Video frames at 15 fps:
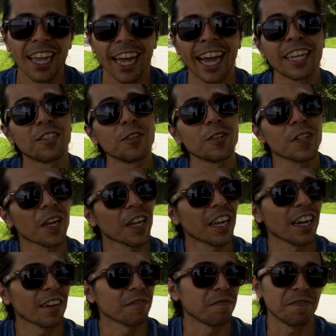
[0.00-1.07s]
I took like
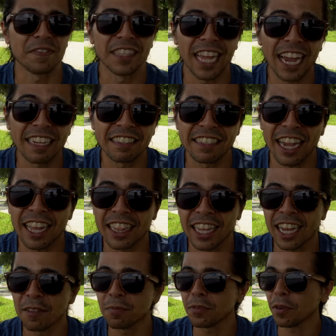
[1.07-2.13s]
a nice time
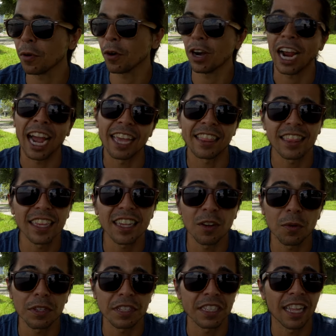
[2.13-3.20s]
lapse, or I think it
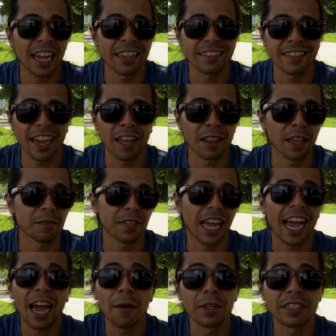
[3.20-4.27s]
was a nice time lapse. I
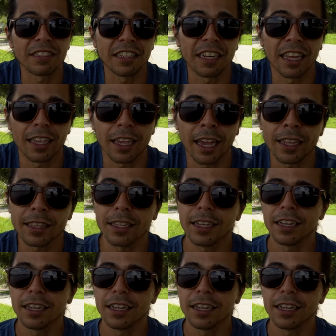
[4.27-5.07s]
haven't seen it yet.